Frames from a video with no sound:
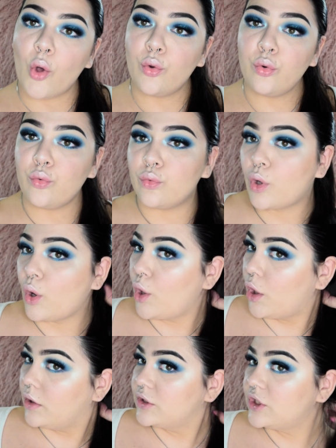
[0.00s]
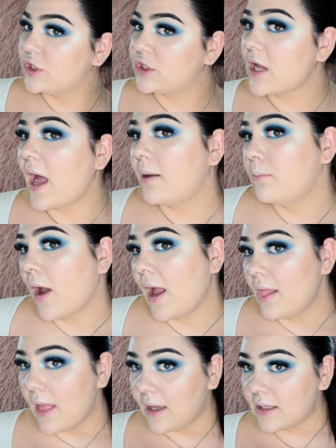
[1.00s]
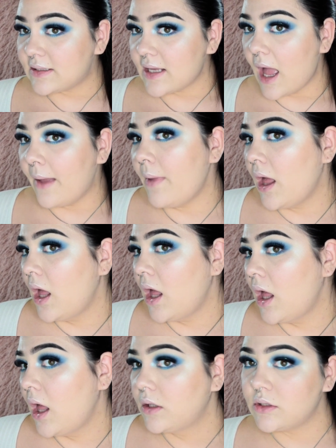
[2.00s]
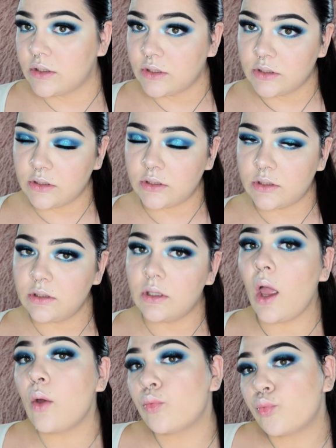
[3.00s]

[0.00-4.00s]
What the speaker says: Ooh, girl, shine bright like a diamond.